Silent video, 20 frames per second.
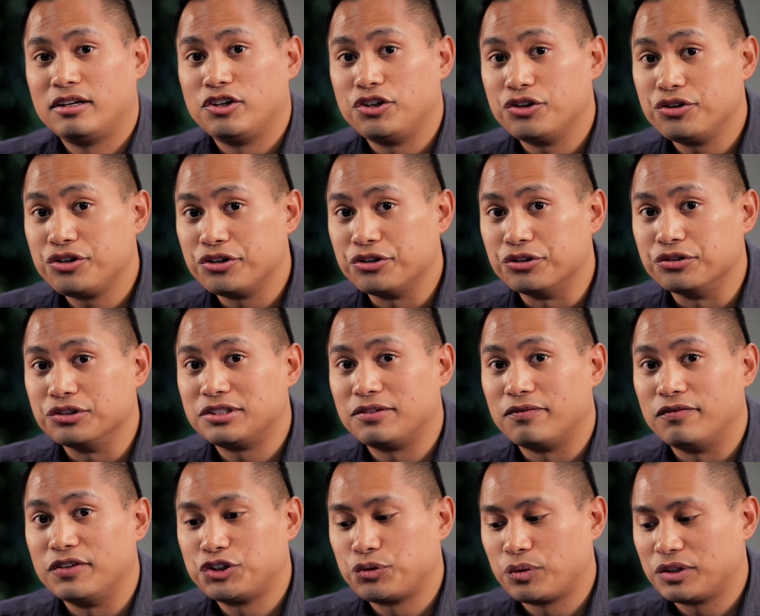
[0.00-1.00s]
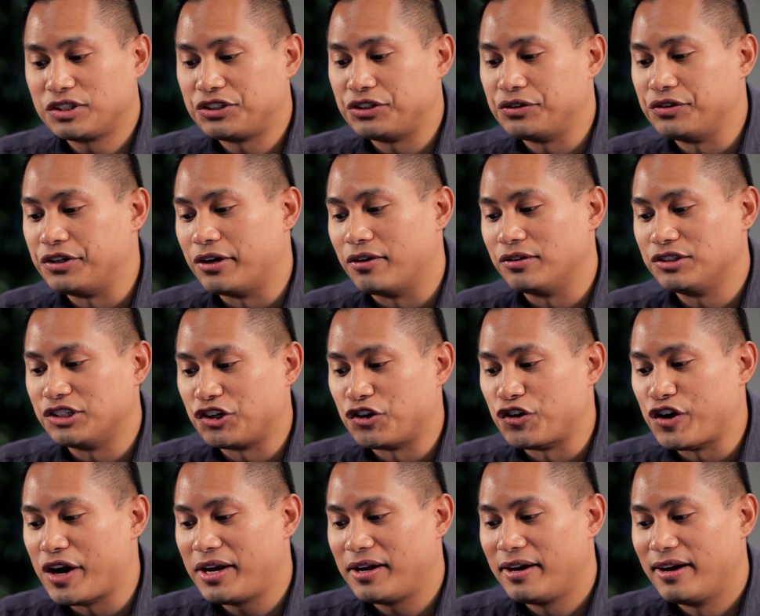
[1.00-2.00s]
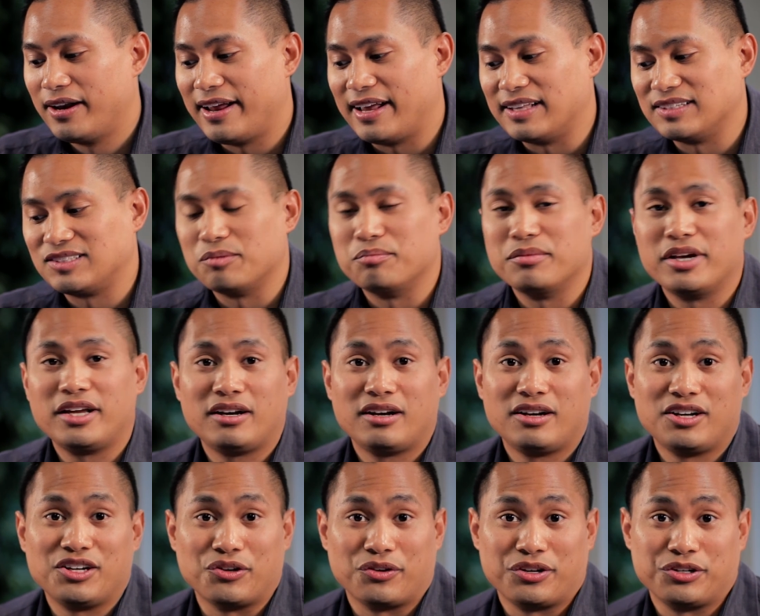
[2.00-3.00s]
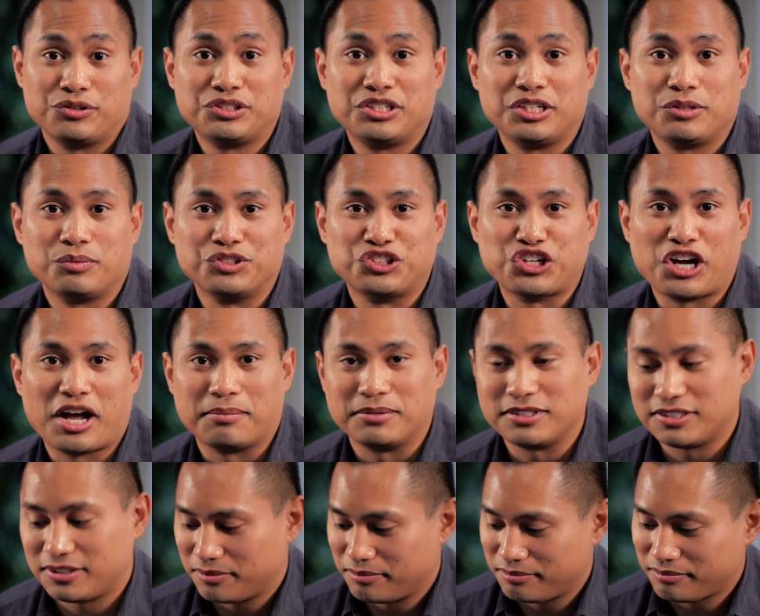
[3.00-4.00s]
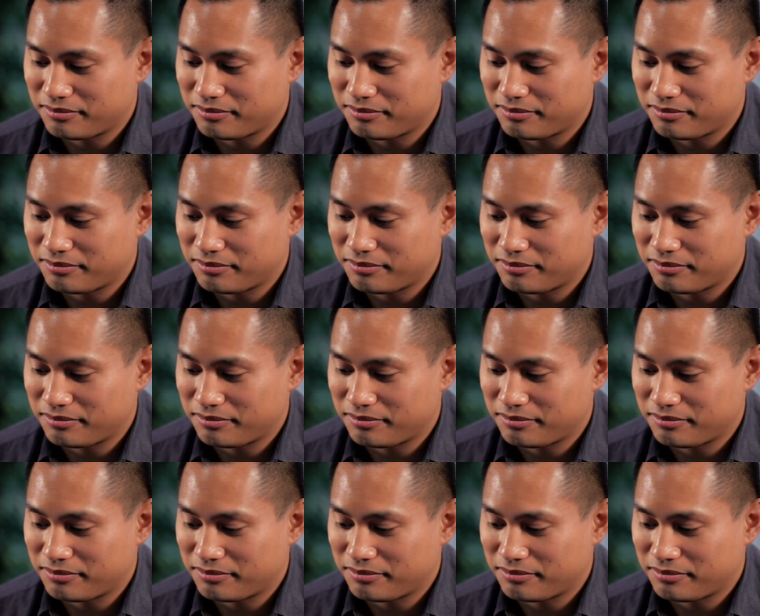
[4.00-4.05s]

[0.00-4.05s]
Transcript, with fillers: you use Visual Studio to create and submit your USQL jobs.